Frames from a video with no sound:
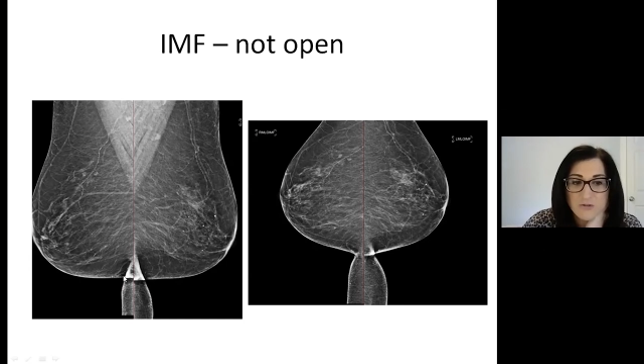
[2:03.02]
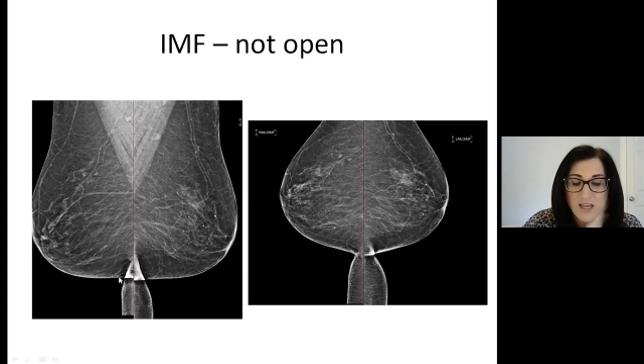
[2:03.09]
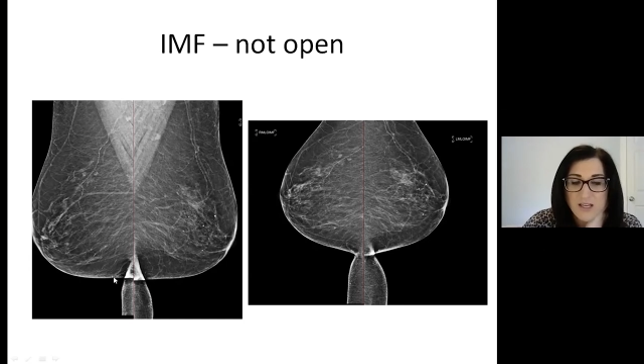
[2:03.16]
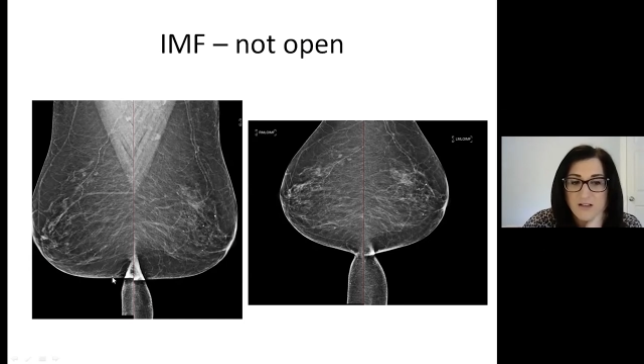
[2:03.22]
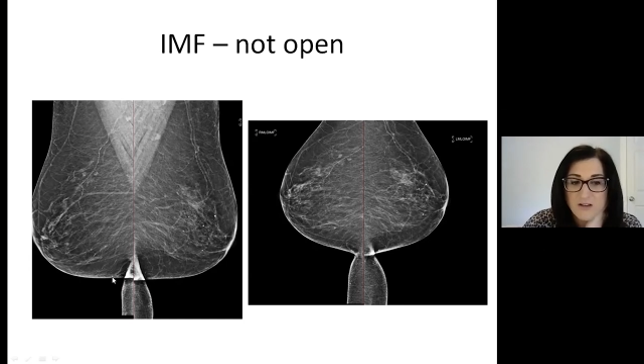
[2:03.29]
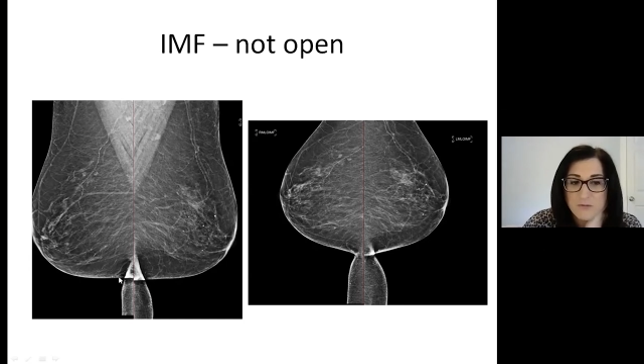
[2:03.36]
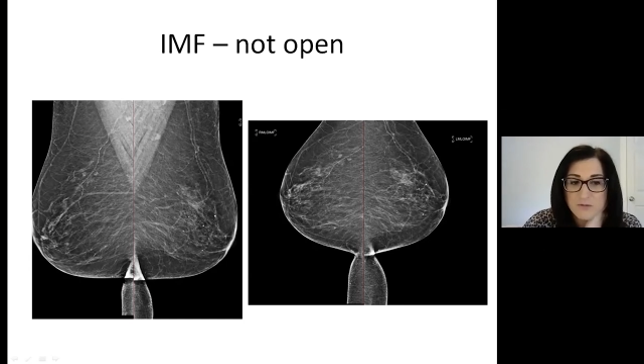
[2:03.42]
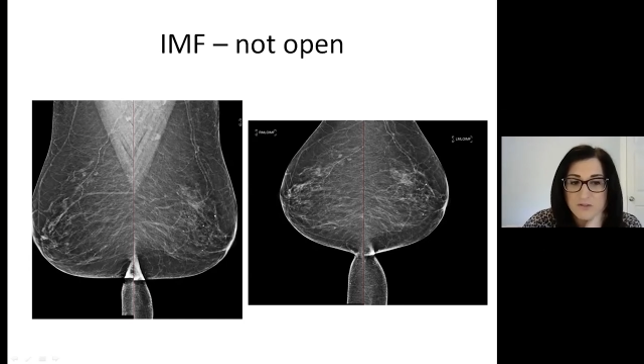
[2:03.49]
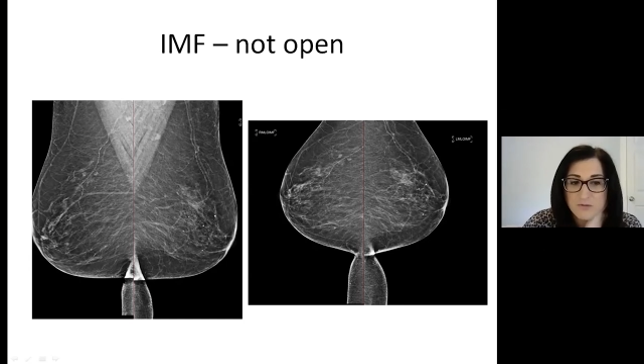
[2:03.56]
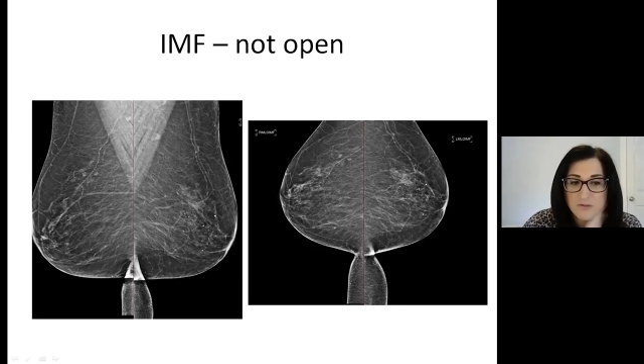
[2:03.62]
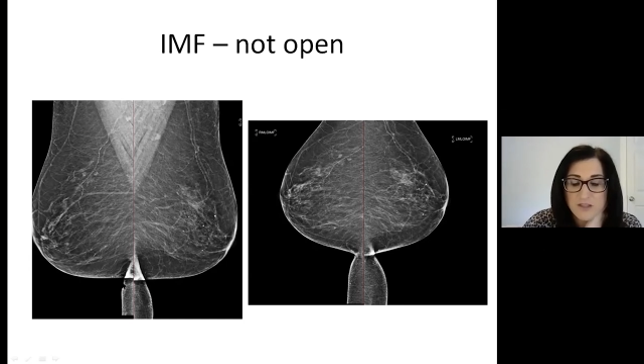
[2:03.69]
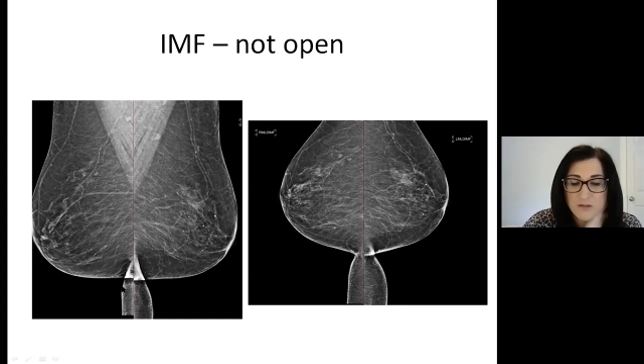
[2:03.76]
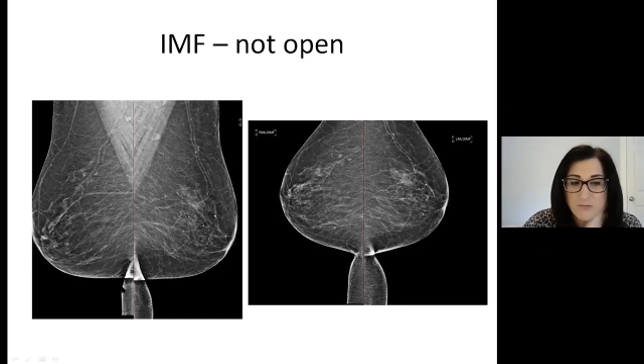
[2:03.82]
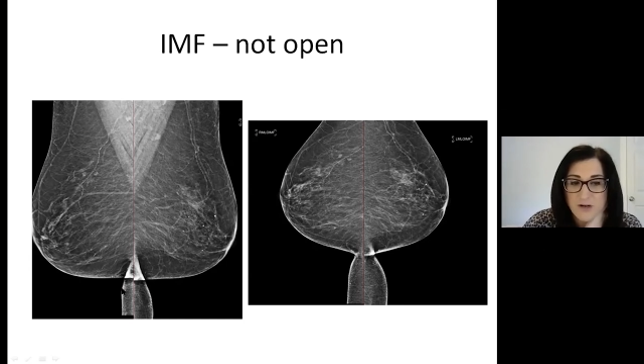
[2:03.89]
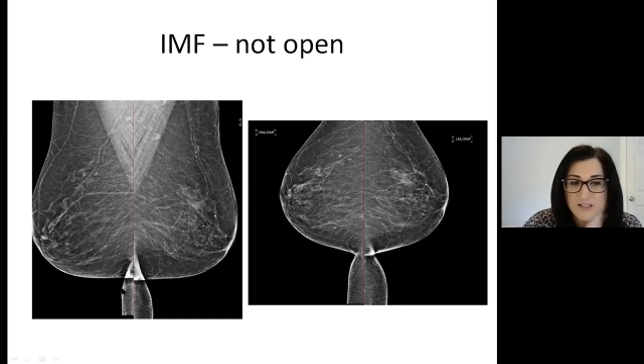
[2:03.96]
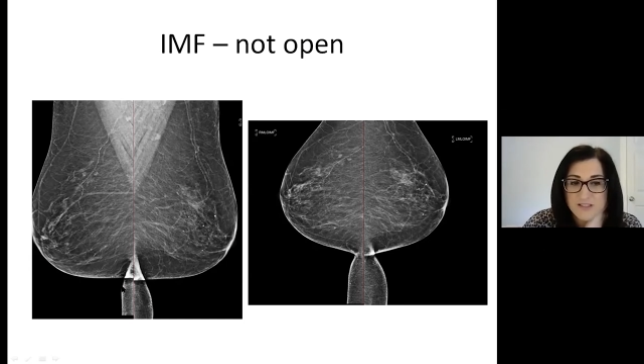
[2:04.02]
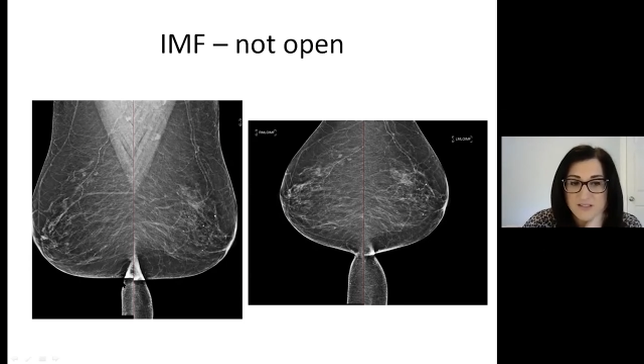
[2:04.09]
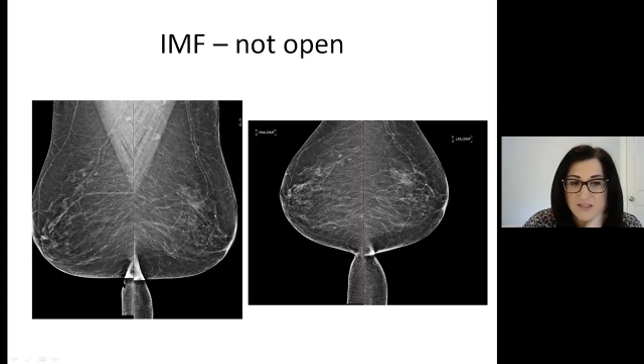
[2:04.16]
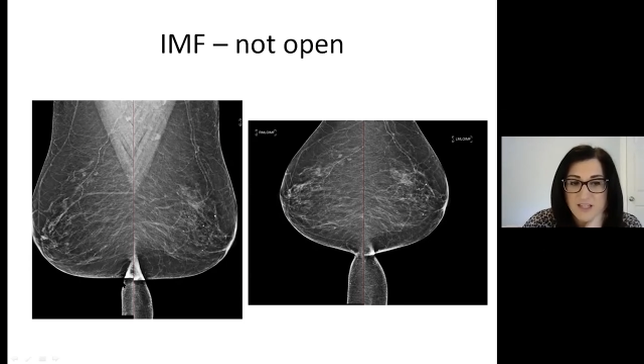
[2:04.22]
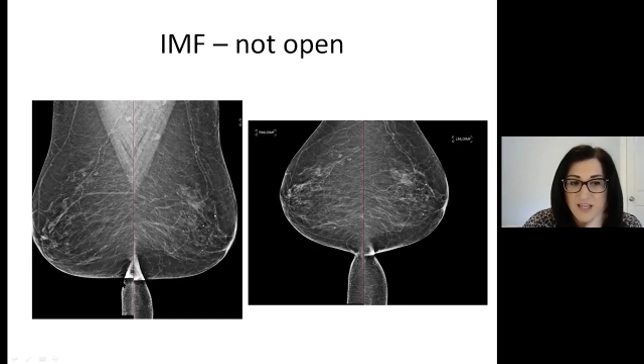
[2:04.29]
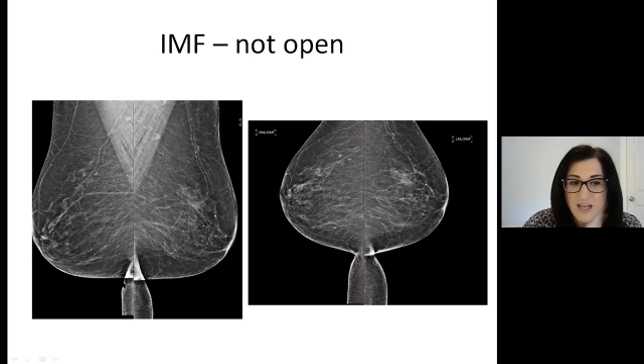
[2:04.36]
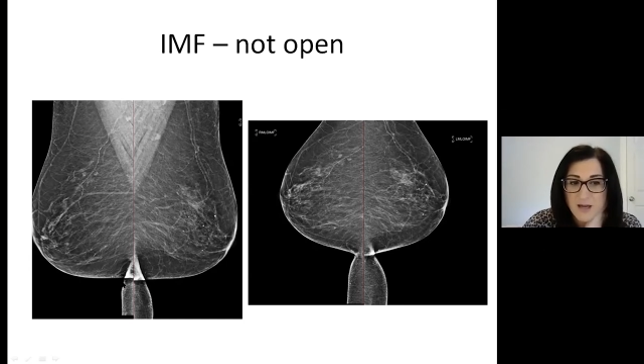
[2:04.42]
angle between the breast
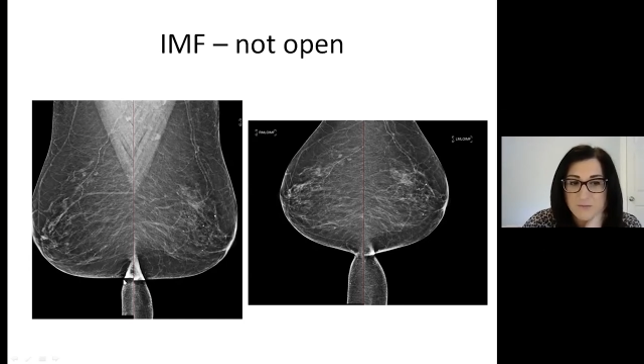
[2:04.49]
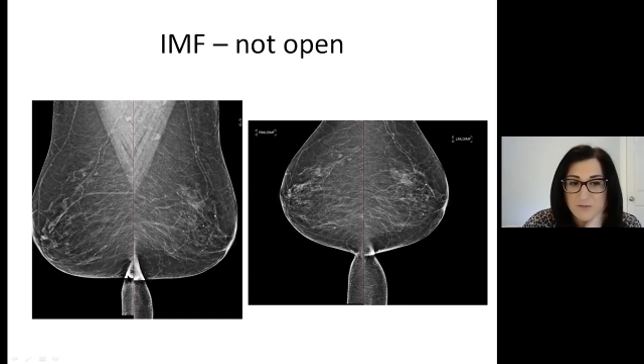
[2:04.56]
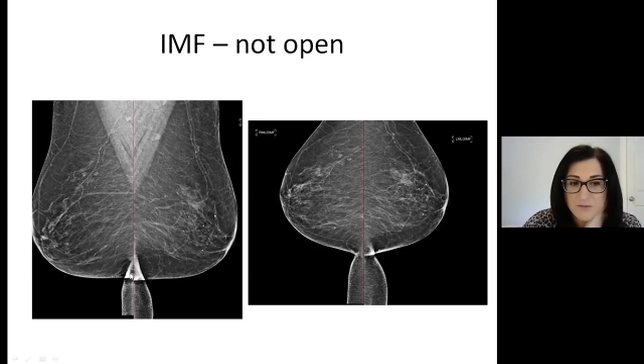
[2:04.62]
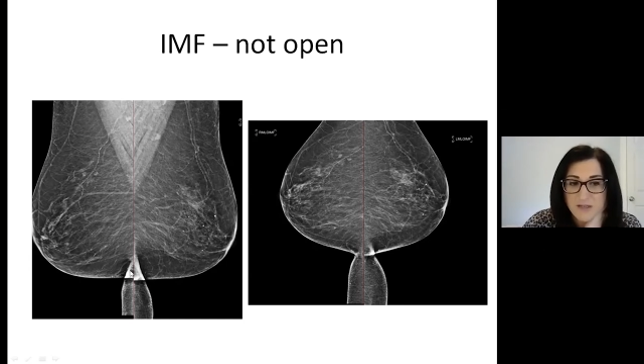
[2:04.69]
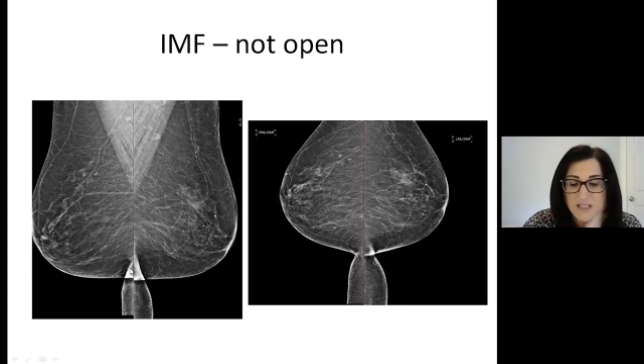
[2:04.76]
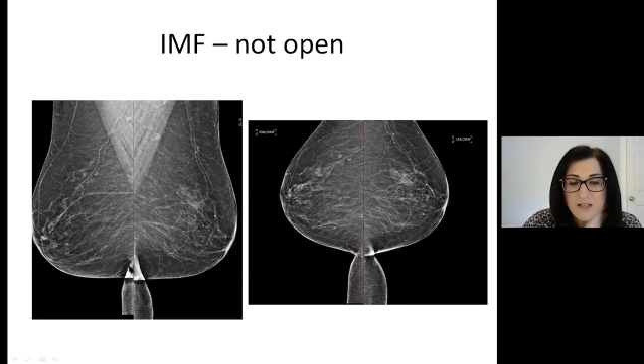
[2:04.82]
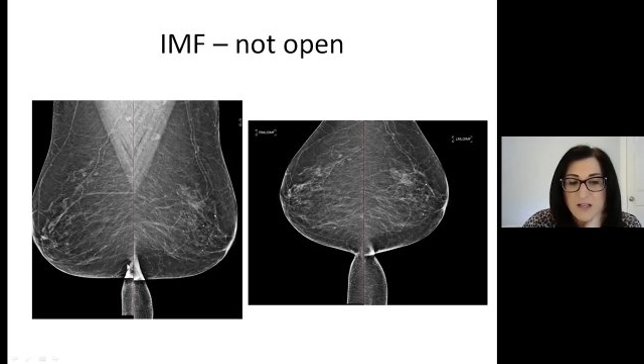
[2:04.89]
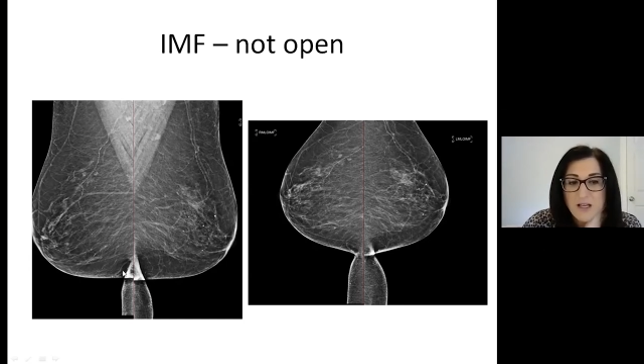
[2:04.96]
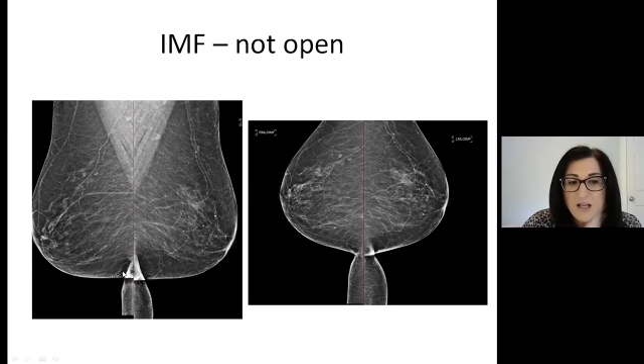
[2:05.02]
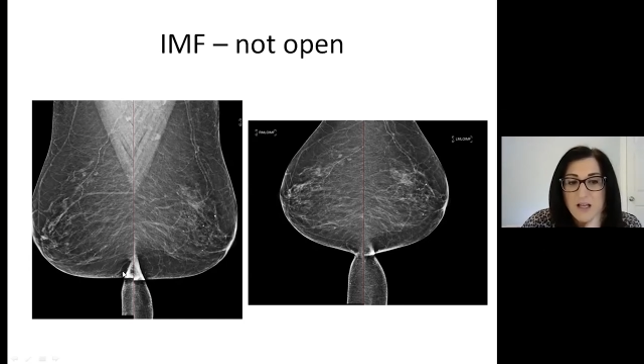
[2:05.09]
and the abdomen?